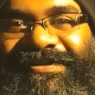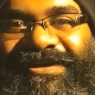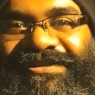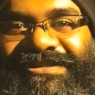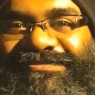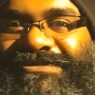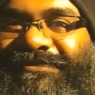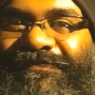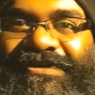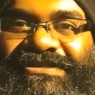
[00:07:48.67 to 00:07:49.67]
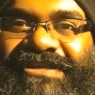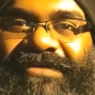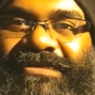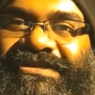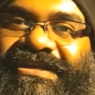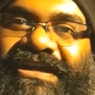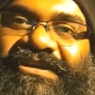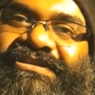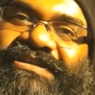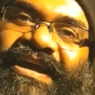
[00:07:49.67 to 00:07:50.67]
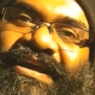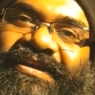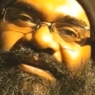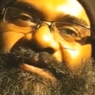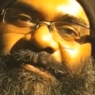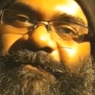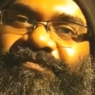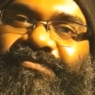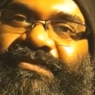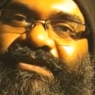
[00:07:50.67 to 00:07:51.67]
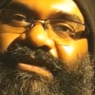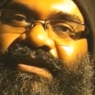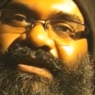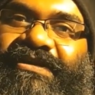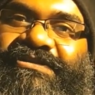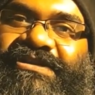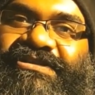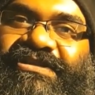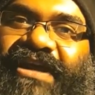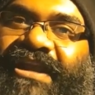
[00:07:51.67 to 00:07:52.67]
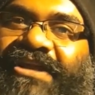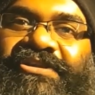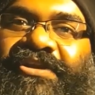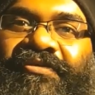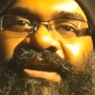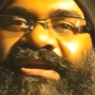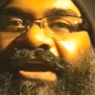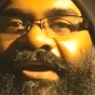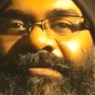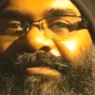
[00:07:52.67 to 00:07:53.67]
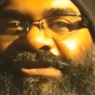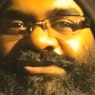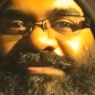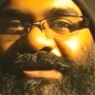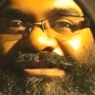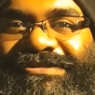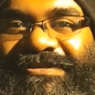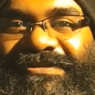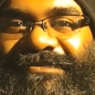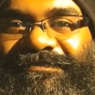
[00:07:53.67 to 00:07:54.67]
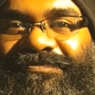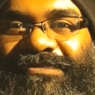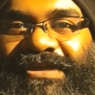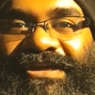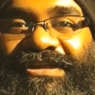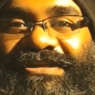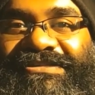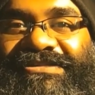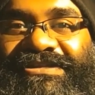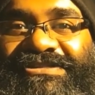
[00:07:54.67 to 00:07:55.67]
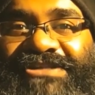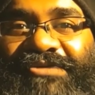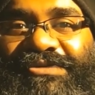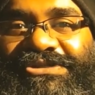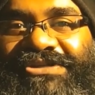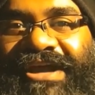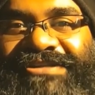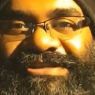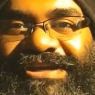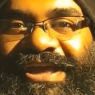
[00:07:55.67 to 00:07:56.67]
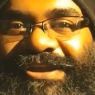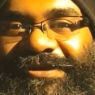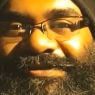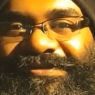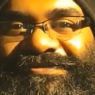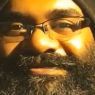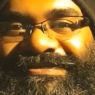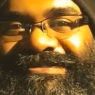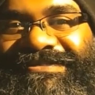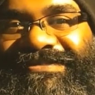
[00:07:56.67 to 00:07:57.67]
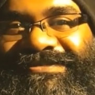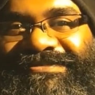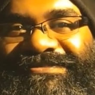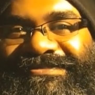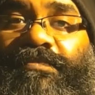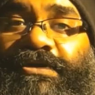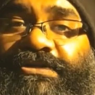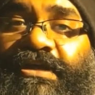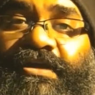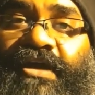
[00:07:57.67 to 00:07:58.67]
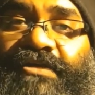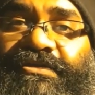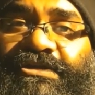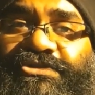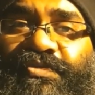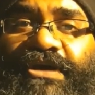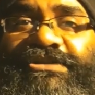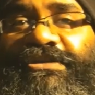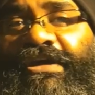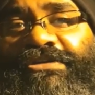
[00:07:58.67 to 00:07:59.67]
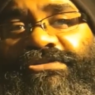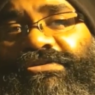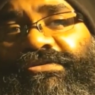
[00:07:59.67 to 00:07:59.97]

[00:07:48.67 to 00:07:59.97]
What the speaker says: This was the first time. It is like just another great accomplishment in his distinguished acting career. Pratik Gandhi is quite an actor